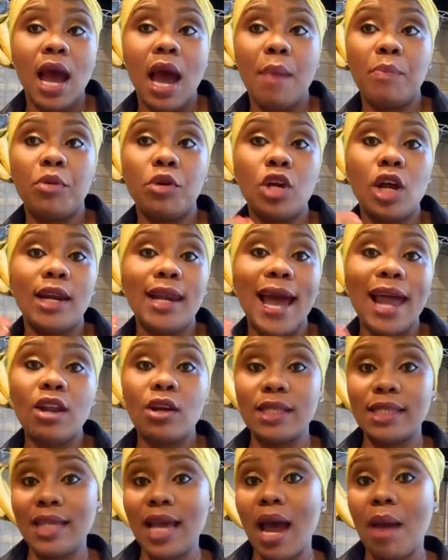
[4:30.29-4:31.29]
I put a lot
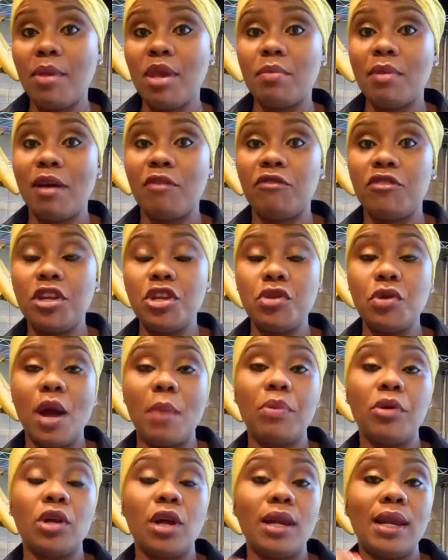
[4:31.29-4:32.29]
of time in my video.
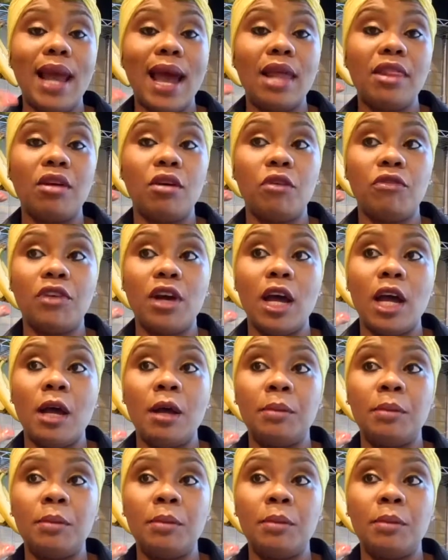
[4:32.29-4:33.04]
I put a lot of